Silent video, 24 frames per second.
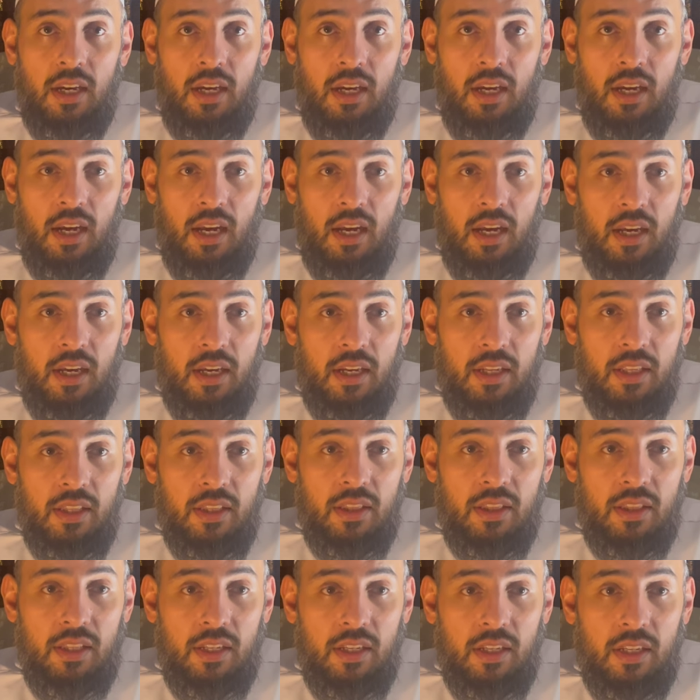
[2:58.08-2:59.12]

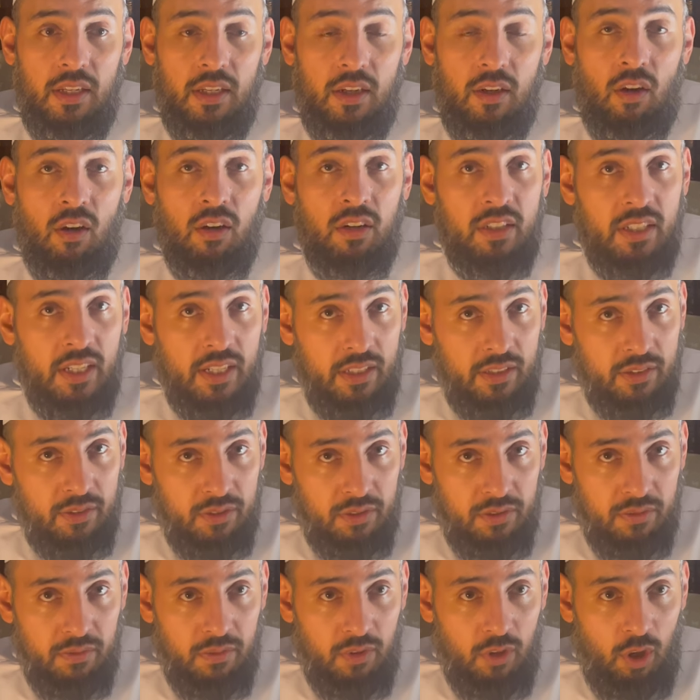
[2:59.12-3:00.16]
The
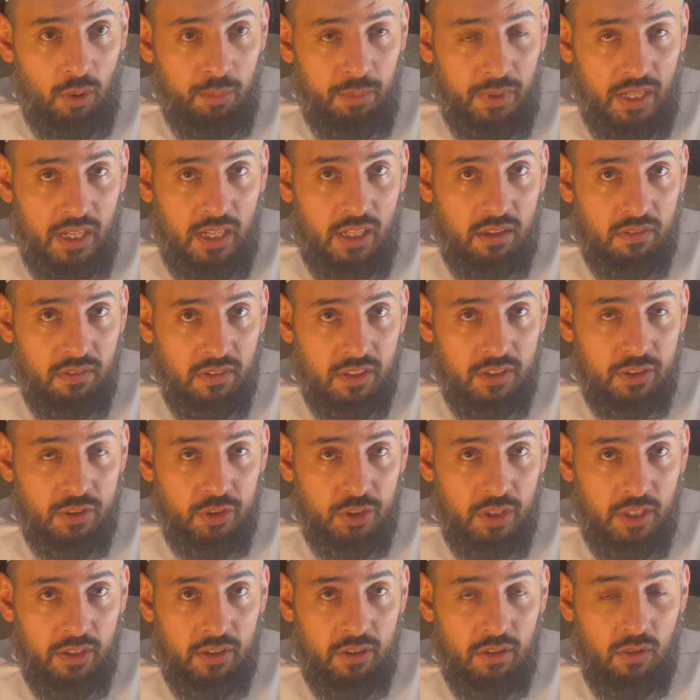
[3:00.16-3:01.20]
context coming out of this
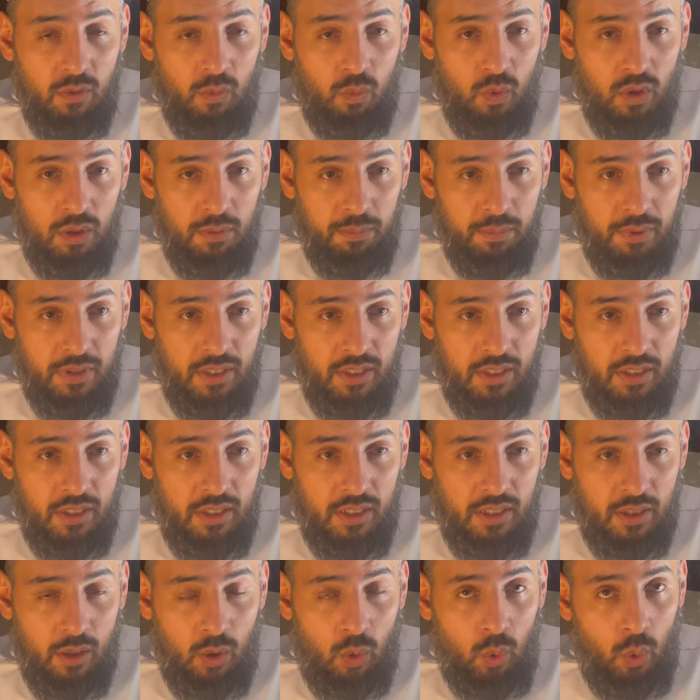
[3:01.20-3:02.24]
channel will be
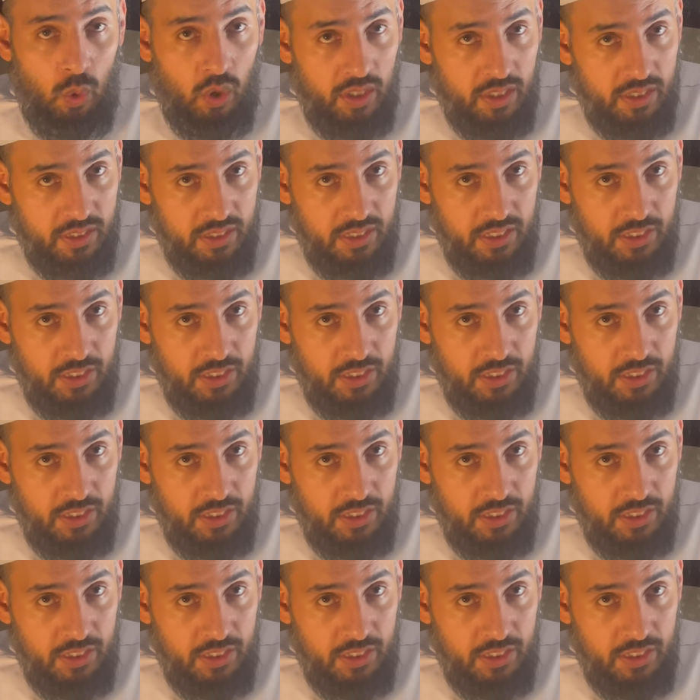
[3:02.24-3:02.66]
quality,